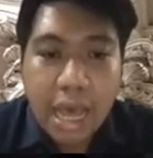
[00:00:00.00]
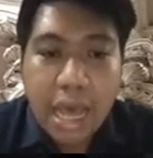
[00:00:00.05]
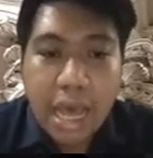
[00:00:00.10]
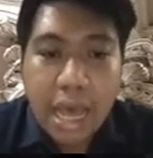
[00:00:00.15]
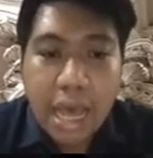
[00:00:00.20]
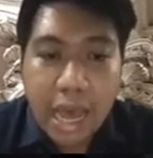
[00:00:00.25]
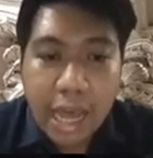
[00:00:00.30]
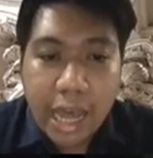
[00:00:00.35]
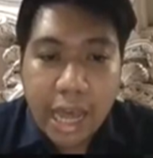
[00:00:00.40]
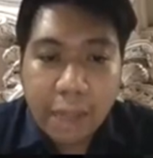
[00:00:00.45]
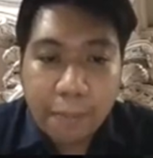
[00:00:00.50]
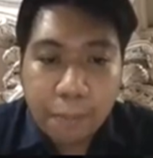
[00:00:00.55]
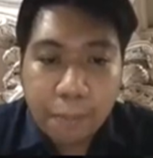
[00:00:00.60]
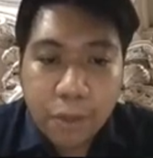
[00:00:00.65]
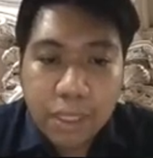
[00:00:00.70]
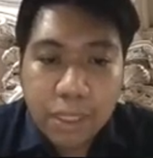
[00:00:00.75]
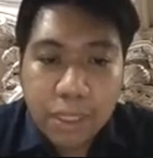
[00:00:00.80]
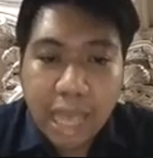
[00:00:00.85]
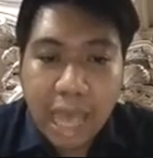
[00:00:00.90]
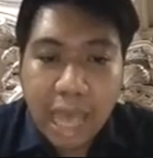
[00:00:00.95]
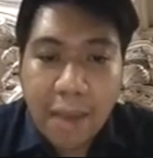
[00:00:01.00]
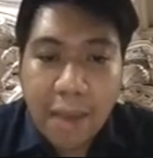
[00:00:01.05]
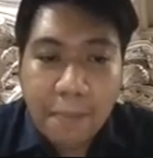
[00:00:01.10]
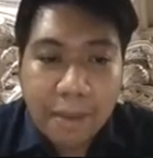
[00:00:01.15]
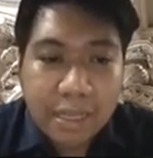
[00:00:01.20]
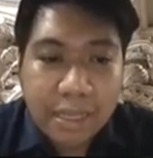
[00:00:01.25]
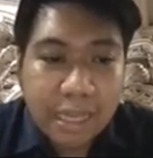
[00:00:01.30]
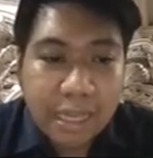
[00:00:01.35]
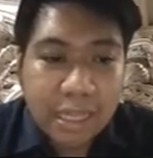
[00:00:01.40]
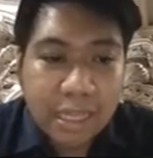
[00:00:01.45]
It puts
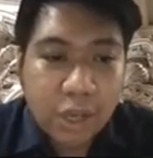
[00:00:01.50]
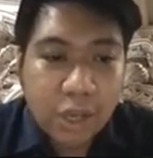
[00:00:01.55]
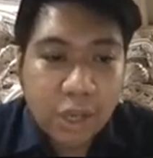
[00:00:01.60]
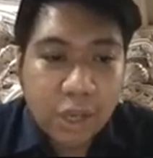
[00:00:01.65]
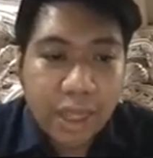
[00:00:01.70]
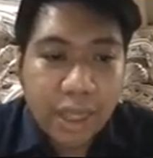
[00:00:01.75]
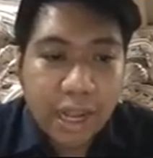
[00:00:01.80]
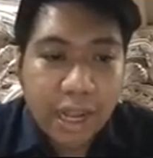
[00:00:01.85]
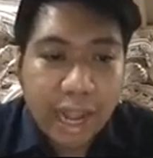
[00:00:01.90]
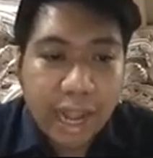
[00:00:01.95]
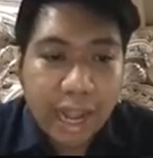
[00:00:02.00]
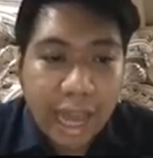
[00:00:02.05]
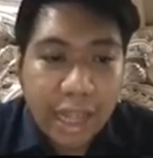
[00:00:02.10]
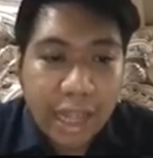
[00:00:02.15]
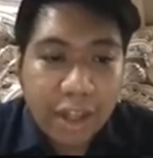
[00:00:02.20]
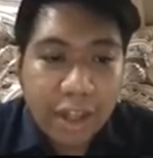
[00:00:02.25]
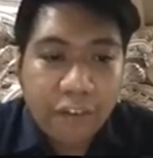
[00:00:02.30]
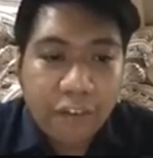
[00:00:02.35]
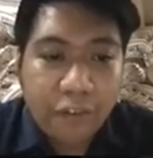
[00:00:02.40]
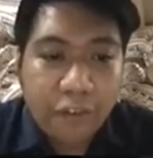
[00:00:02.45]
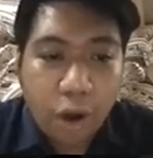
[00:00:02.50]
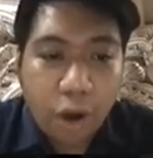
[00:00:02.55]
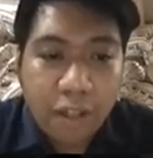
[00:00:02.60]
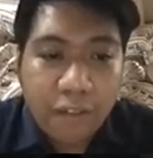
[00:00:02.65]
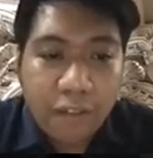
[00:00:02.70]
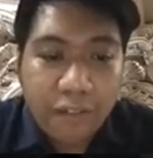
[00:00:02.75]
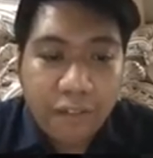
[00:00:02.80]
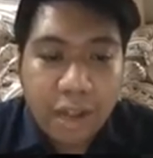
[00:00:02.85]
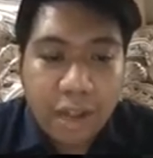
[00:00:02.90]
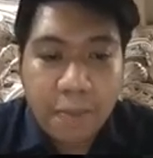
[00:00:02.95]
emphasis on the right of all
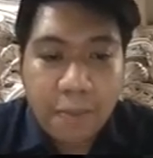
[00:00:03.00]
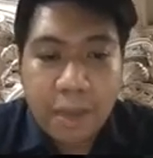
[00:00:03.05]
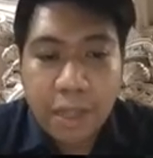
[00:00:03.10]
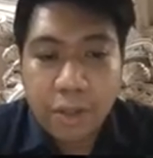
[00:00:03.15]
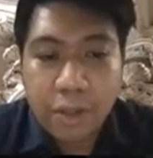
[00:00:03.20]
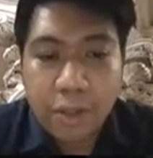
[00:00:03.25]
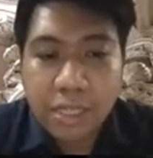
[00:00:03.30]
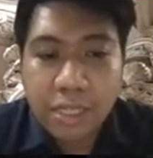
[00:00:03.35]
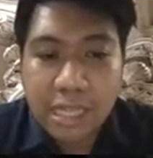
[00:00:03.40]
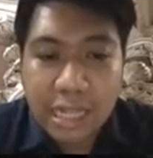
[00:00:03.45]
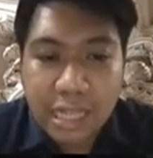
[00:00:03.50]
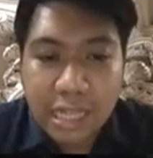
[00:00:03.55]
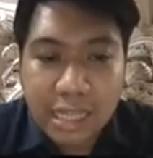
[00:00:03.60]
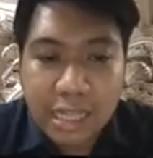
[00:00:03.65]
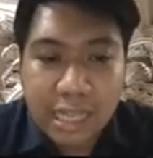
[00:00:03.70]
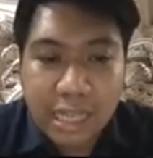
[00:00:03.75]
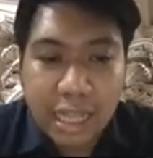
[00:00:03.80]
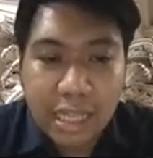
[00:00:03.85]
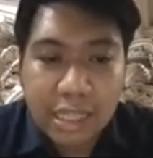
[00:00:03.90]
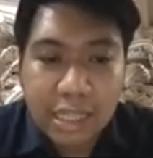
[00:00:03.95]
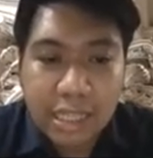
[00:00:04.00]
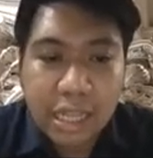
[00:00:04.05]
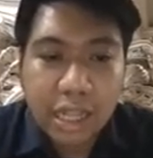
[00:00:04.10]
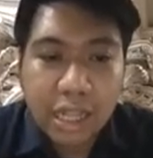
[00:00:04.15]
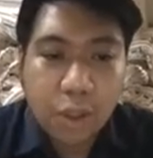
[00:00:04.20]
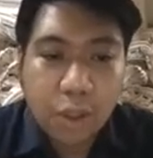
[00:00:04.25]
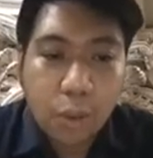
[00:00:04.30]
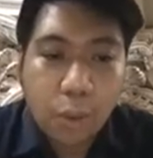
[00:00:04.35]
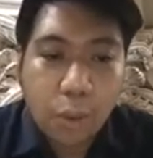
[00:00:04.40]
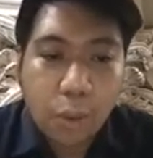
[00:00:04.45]
Filipino citizens to
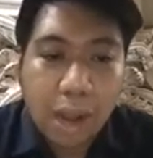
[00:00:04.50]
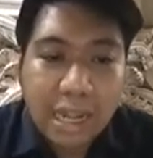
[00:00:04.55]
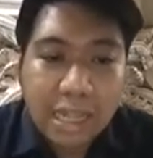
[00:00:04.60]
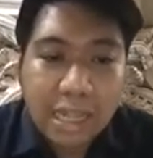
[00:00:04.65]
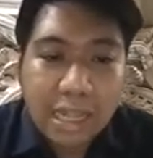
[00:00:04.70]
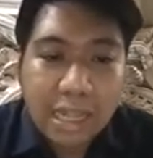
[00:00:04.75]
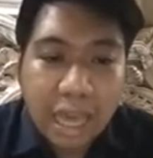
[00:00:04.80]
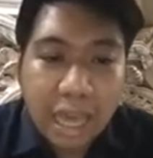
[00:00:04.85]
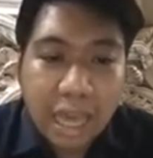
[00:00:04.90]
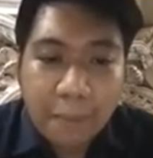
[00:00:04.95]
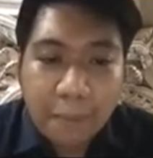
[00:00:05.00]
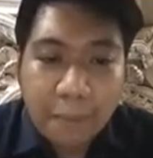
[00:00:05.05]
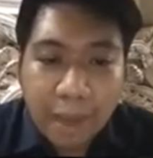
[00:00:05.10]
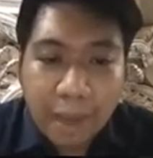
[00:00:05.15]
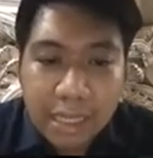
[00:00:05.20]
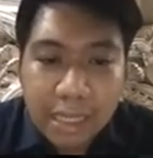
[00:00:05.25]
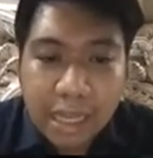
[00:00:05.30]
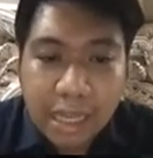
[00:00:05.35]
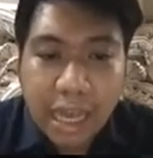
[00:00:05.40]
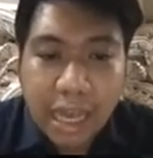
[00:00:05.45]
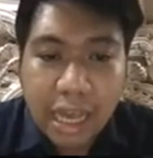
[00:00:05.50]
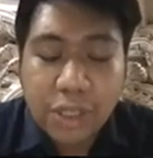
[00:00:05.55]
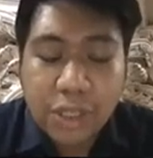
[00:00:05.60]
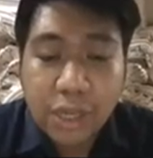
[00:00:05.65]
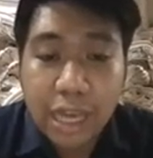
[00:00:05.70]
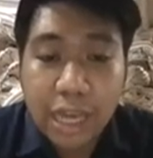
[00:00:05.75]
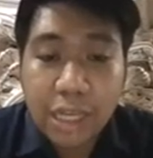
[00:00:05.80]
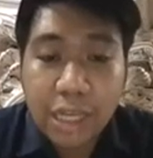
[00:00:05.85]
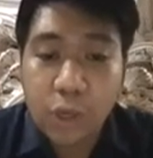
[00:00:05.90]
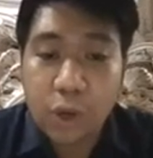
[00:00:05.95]
quality basic
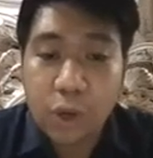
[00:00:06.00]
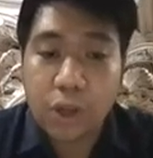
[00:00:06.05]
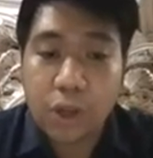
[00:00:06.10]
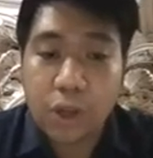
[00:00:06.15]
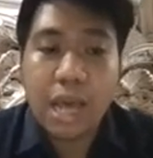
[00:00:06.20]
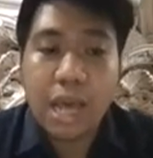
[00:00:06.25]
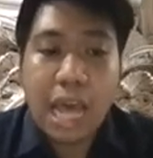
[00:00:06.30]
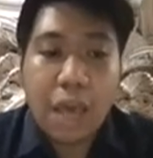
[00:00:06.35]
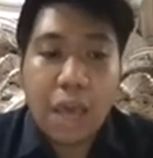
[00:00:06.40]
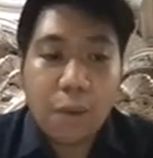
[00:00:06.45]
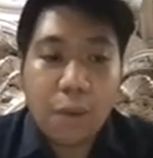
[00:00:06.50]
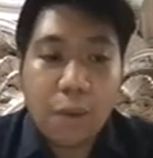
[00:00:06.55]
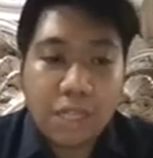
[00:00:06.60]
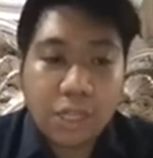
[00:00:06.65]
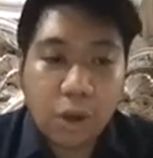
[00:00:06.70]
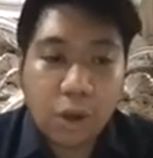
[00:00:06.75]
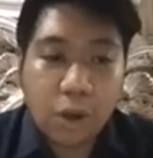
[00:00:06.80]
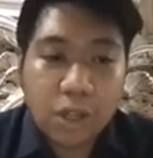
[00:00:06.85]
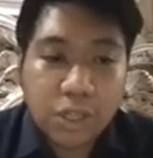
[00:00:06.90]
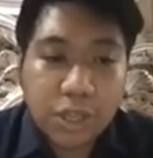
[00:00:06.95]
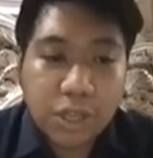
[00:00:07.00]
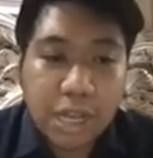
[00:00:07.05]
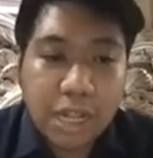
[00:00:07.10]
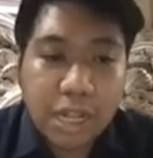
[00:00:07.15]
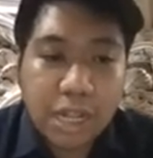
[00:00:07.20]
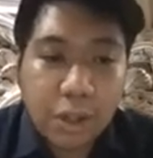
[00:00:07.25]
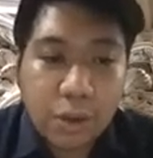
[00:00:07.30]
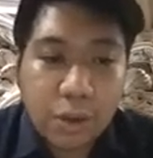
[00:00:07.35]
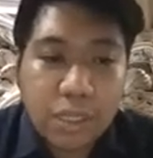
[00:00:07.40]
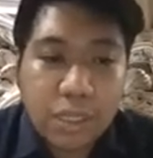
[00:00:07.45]
education, which also
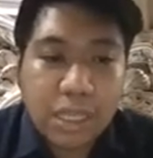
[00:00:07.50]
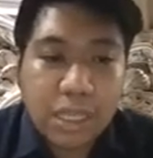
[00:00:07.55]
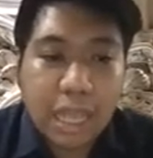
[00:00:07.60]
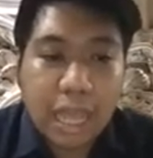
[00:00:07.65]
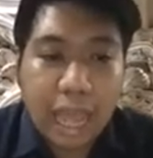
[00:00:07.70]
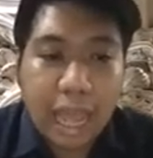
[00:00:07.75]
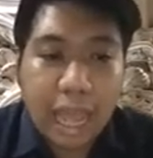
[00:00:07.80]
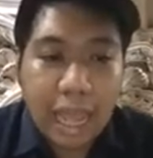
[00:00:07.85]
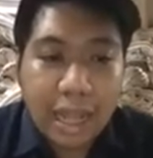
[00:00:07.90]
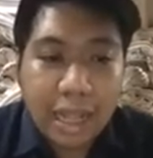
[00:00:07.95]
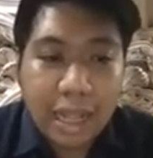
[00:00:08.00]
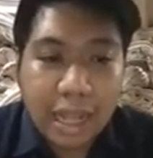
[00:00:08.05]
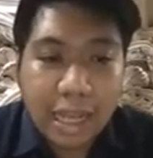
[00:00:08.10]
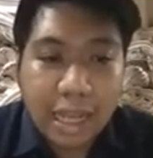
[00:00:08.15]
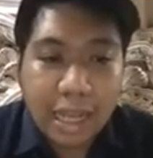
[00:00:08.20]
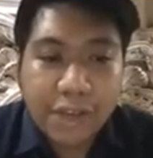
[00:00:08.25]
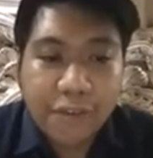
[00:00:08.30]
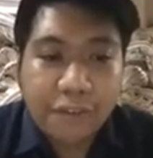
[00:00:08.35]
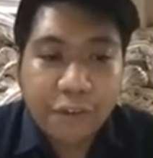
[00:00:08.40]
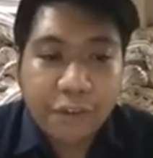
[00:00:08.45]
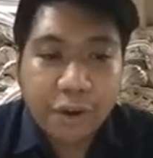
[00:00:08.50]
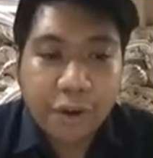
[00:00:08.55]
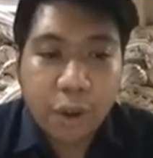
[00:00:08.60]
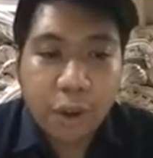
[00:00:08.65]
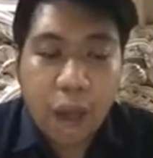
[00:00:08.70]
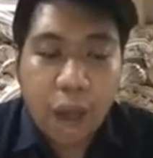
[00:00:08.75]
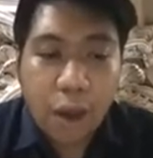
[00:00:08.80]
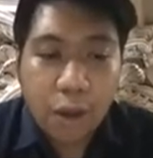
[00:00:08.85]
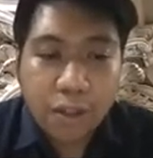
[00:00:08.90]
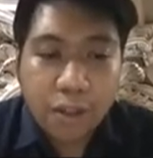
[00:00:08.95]
includes ALS for
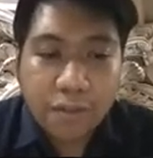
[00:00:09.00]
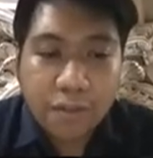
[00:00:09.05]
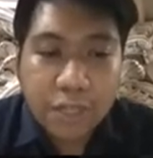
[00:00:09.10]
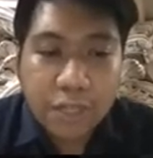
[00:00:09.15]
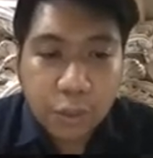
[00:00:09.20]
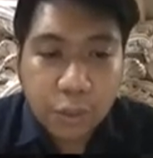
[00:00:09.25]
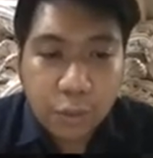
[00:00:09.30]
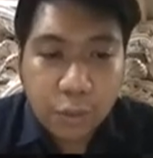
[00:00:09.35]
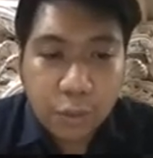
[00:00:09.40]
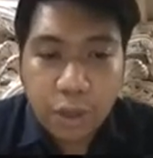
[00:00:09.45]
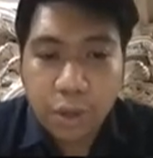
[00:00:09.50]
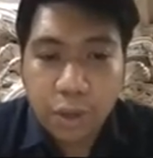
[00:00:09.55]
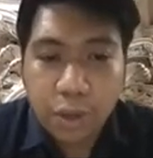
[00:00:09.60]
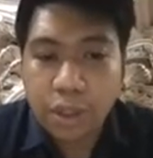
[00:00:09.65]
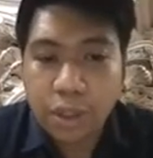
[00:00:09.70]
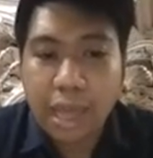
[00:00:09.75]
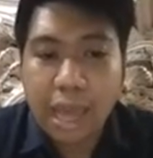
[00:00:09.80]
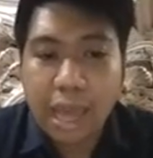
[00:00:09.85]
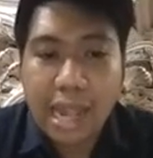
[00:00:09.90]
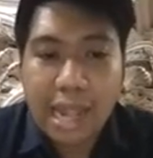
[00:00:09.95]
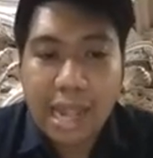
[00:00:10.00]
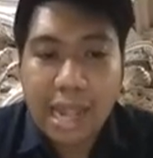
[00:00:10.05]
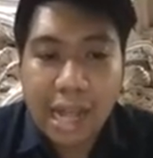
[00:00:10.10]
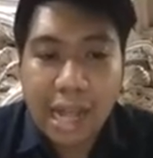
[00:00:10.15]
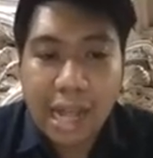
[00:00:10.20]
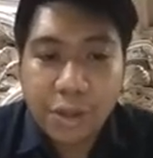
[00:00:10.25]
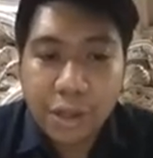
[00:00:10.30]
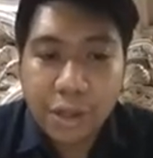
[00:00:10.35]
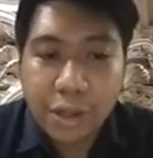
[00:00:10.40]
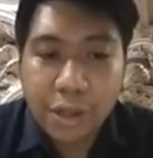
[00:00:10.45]
out-of-school youth and
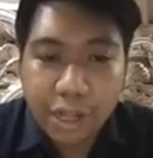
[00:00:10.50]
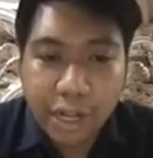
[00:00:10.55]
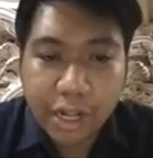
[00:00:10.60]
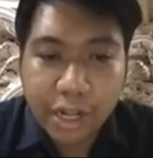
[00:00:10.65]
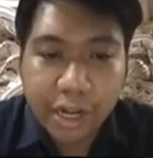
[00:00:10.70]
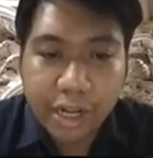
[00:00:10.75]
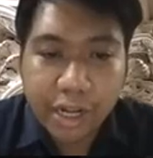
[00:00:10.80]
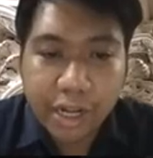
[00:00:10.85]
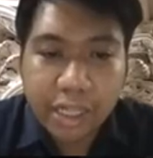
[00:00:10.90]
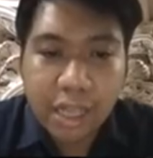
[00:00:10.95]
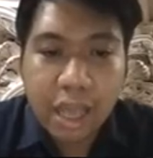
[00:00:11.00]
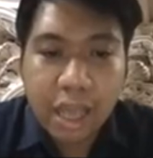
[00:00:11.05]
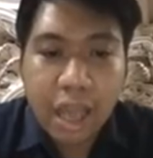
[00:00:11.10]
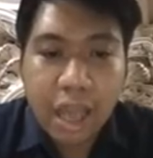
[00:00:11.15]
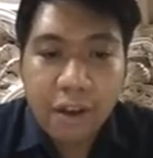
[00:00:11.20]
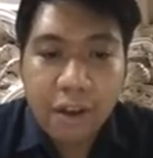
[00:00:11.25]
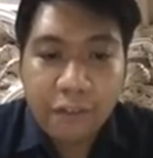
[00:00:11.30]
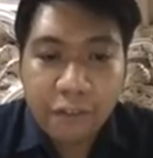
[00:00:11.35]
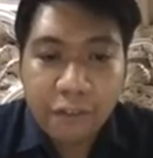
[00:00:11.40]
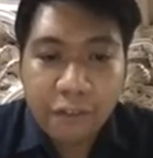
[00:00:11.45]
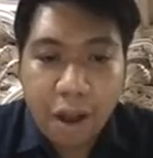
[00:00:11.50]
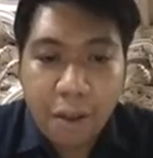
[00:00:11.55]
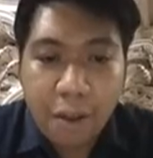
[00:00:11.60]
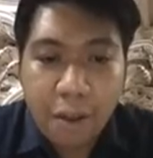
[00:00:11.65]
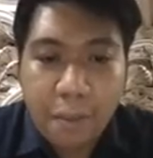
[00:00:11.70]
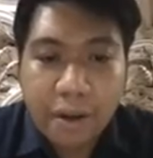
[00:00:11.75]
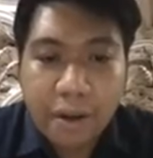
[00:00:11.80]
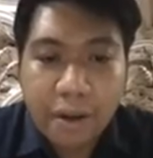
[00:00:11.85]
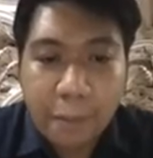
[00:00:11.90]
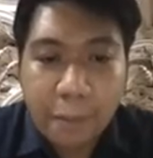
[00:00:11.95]
adult learners from
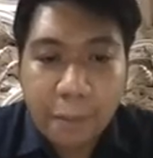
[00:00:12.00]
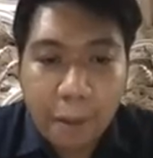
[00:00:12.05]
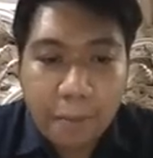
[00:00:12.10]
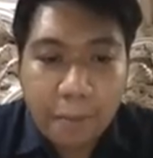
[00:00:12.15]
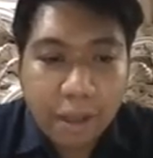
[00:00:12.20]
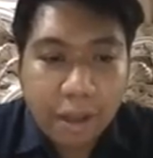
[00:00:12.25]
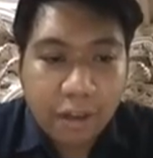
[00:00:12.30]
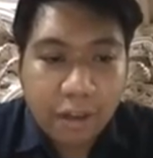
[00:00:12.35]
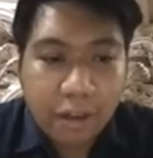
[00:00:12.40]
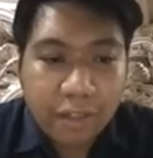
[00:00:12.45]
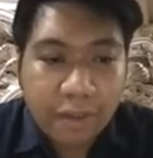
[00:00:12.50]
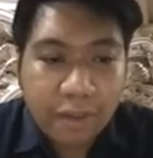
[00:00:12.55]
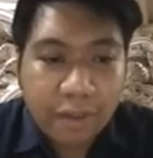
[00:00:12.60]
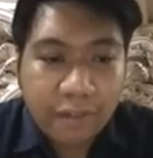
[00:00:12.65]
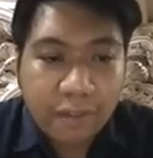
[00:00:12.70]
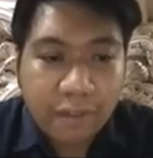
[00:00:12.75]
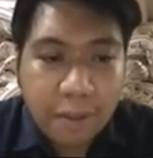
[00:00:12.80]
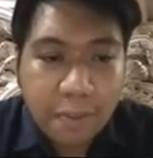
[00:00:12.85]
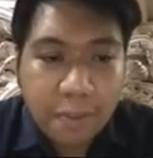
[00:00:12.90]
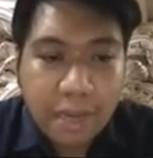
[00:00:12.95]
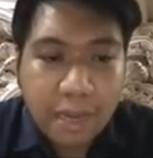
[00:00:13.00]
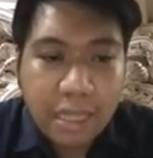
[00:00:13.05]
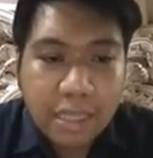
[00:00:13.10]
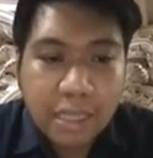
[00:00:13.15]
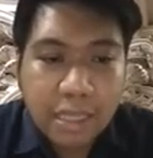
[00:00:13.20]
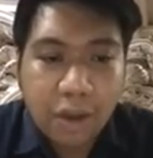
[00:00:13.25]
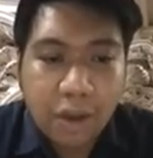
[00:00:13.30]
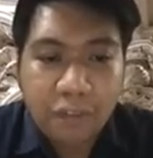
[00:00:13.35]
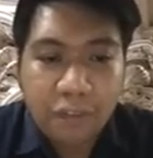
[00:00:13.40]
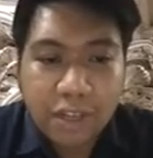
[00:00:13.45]
Republic of the Philippines
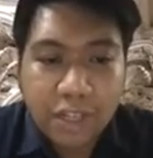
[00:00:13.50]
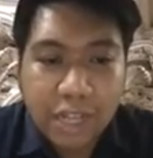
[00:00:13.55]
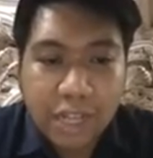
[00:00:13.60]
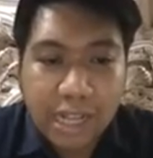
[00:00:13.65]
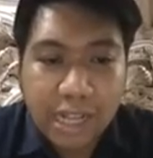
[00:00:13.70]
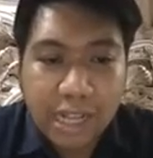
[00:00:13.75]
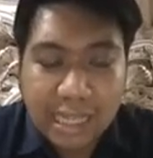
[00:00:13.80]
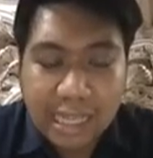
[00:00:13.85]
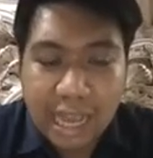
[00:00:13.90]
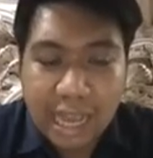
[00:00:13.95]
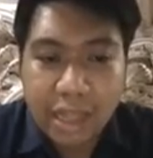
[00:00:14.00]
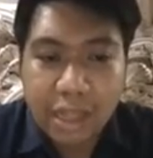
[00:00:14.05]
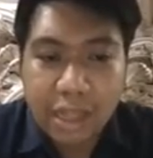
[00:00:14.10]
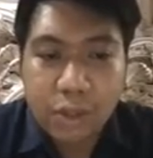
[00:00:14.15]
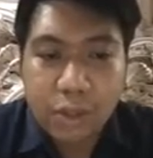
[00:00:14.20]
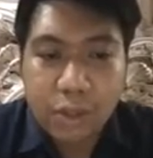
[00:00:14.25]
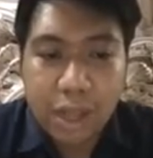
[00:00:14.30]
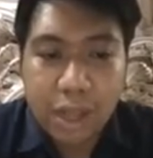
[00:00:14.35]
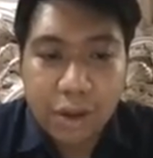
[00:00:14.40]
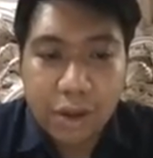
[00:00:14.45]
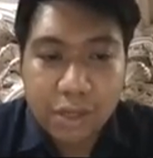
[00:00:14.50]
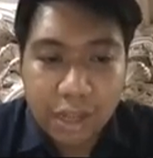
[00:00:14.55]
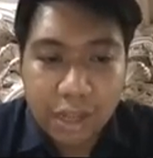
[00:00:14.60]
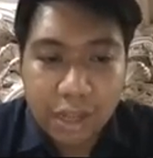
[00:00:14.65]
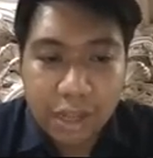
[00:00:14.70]
Official Gazette 2004.